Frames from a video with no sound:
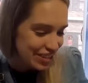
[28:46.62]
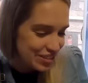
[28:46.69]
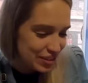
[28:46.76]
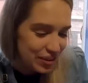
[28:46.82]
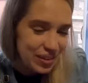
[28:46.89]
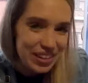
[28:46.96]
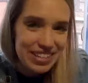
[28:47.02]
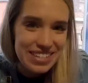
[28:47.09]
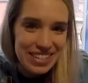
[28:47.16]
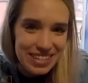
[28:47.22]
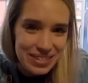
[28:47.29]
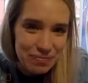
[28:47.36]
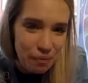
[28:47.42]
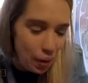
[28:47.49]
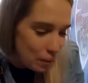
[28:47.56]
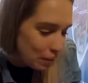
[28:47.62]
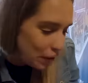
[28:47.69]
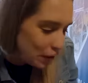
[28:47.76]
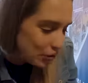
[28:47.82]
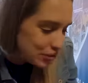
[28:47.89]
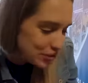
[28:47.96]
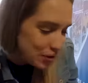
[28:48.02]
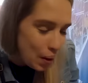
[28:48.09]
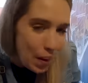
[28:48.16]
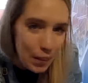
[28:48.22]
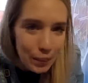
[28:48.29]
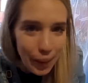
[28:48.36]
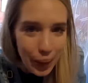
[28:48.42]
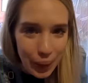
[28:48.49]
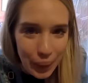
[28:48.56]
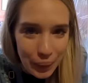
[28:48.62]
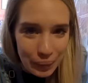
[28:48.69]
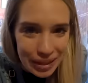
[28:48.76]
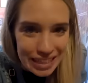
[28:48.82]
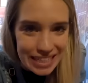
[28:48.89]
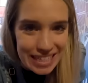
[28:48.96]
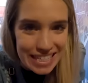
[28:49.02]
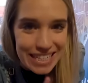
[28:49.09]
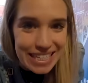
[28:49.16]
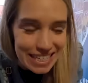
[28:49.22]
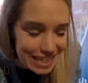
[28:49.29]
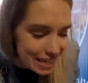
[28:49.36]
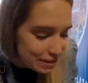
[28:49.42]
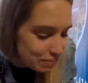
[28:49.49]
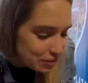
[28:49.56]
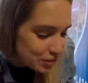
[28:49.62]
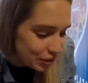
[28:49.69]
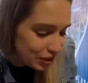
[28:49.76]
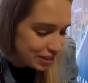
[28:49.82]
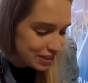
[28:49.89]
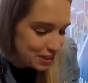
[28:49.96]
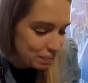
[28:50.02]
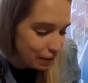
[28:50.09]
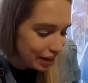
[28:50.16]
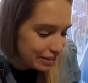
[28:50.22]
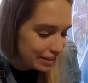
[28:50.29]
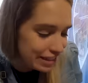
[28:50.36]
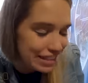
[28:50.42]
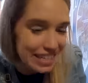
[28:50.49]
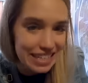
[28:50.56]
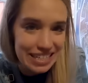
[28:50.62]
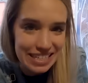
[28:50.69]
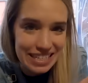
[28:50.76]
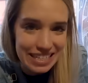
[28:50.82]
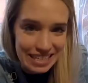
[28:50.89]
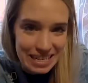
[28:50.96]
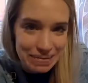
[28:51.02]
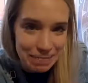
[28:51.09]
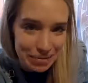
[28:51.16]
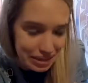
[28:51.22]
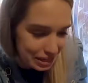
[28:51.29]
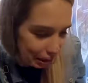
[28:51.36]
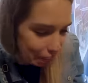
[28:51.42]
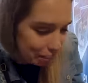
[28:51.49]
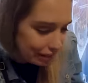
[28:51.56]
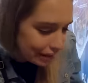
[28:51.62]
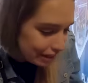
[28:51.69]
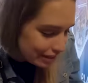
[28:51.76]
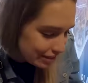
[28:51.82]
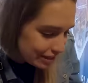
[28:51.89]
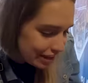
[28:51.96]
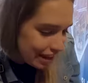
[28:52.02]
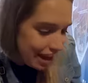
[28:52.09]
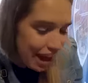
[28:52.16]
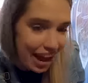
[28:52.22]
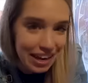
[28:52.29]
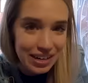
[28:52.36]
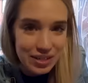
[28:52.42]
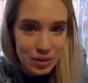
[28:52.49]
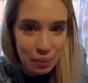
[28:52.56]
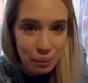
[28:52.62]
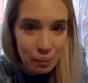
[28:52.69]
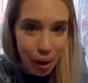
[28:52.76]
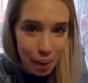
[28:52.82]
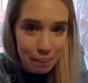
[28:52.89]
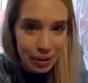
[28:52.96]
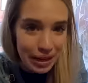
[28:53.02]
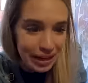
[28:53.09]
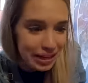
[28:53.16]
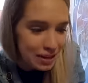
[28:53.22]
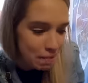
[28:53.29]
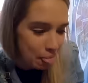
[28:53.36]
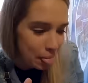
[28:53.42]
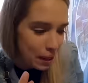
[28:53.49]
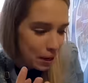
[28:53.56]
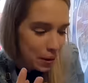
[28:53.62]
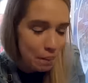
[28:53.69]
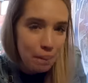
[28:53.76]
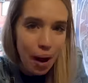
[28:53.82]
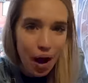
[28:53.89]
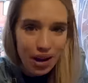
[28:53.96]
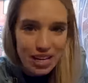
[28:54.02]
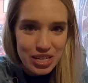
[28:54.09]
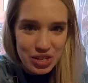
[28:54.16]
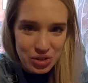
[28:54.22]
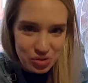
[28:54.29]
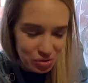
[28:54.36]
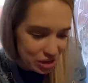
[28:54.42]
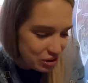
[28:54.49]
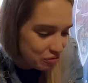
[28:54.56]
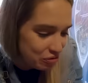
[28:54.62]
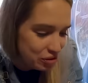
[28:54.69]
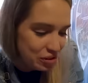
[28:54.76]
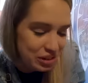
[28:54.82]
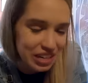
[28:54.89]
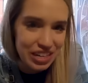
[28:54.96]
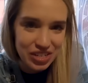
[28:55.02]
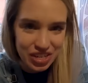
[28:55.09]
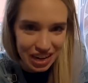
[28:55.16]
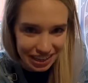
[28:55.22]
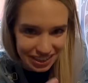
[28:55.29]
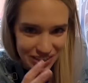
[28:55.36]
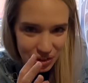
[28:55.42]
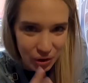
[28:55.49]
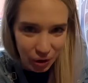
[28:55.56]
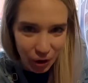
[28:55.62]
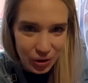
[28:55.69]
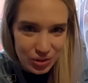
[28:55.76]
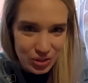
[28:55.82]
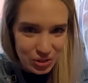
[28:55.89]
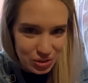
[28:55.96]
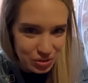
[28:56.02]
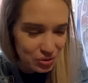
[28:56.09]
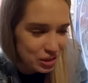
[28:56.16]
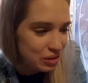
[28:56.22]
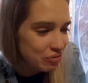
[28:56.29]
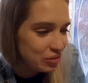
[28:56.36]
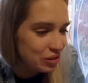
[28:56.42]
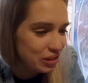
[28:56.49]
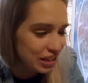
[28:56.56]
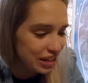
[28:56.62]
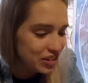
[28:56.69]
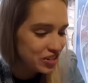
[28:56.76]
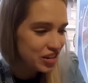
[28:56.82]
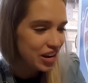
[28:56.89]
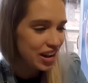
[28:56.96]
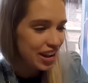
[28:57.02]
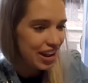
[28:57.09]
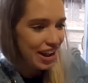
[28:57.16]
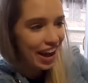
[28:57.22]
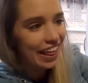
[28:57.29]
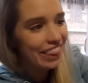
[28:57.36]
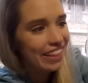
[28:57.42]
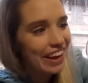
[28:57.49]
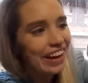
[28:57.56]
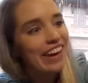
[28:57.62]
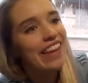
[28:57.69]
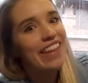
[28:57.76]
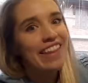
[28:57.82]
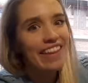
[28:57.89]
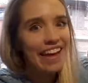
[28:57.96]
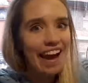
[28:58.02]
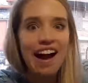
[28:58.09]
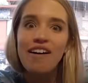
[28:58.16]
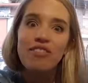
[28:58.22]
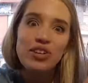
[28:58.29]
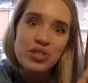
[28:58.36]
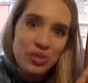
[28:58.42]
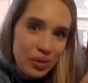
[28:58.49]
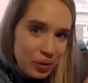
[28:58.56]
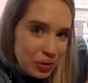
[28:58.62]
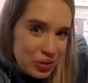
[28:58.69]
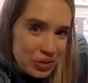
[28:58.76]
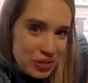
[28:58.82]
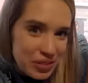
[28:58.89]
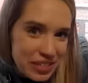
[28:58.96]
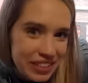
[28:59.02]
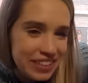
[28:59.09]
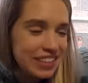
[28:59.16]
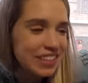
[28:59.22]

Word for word: So this is momos. Mo means steam, so this is basically steamed dumplings, and it's a proper Nepali street food dish. Like it's the go-to street food dish, and then they have sauce.